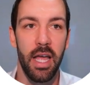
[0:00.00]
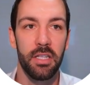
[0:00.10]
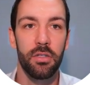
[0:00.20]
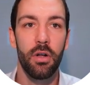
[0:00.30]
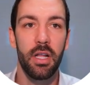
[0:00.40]

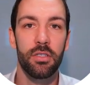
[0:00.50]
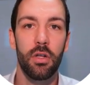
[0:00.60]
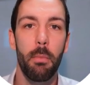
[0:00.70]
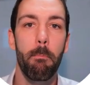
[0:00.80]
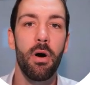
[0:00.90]
It's not
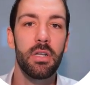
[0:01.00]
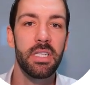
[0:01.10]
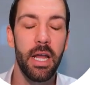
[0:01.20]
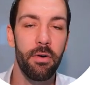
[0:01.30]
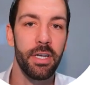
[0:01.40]
a
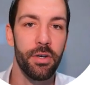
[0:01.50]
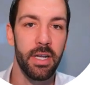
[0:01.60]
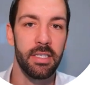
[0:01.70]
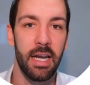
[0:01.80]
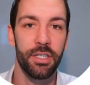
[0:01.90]
monetary
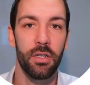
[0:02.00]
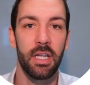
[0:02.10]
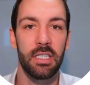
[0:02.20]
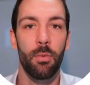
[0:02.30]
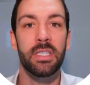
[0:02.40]
transaction
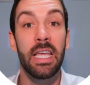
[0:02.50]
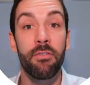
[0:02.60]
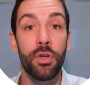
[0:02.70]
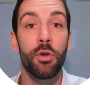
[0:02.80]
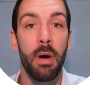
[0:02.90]
like someone's
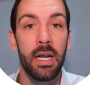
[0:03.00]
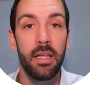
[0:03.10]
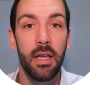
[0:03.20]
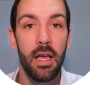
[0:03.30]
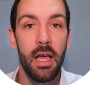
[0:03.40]
giving you
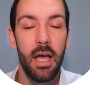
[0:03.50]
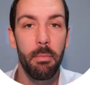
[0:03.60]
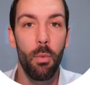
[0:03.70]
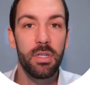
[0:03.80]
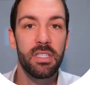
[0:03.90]
money.
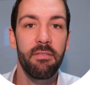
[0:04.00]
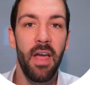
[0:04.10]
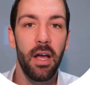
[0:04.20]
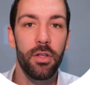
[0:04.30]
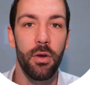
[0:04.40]
But what's the
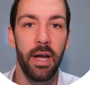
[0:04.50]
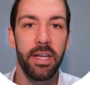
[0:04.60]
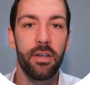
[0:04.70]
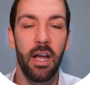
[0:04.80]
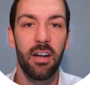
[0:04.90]
value? Are
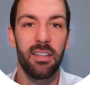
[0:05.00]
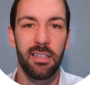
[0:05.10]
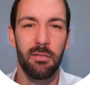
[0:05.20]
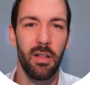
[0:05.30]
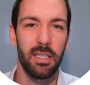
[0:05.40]
you kind
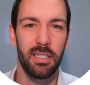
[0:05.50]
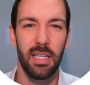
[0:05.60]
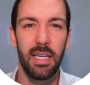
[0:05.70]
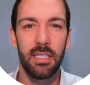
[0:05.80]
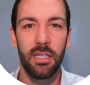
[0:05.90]
of like
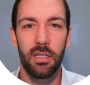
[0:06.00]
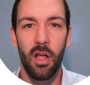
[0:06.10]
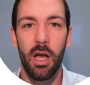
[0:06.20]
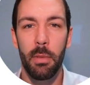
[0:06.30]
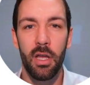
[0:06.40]
sleazy,
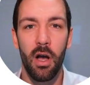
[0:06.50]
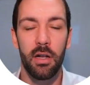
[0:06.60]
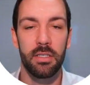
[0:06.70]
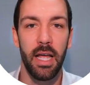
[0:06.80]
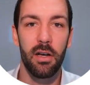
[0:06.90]
slimy
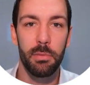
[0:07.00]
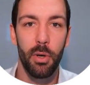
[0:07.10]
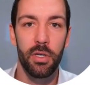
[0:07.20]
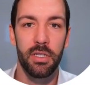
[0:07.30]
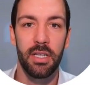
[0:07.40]
kind of
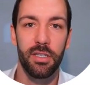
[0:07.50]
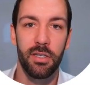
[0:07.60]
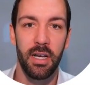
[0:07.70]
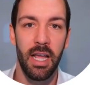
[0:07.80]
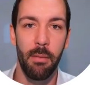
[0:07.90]
salesperson that's just
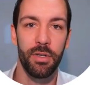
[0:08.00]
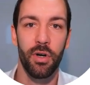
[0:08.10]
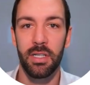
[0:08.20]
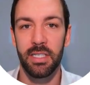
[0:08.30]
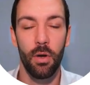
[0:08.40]
going to come and
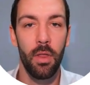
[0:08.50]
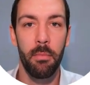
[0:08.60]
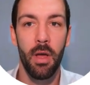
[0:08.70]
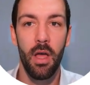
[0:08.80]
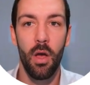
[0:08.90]
try and sell
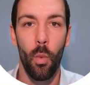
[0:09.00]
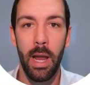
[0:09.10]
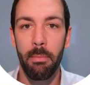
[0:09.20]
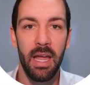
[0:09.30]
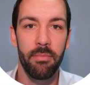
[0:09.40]
them
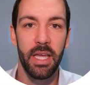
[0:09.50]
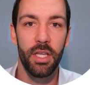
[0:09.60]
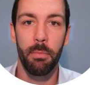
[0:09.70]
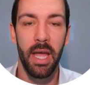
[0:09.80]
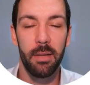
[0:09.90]
wham, bam,
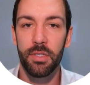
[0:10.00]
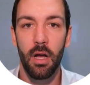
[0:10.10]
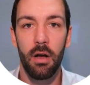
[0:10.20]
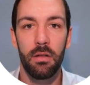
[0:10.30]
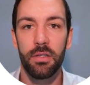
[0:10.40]
thank you, ma'am
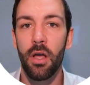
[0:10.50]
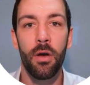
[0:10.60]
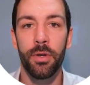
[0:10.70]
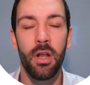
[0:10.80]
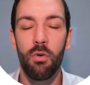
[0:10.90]
style?
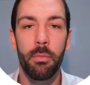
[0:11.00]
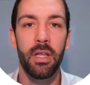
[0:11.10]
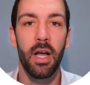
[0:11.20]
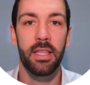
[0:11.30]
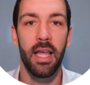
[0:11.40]
No, you don't want to
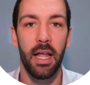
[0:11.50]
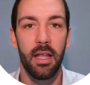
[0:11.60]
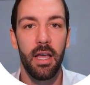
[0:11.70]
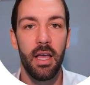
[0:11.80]
be like that.